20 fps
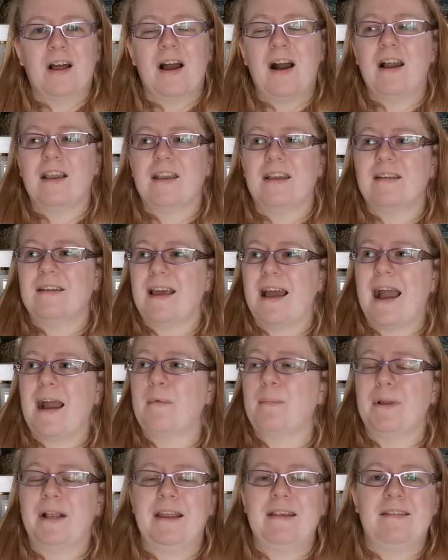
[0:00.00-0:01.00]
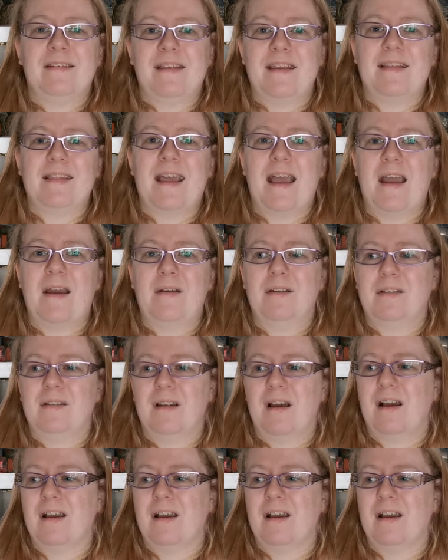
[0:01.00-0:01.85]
Like I could happily sit there and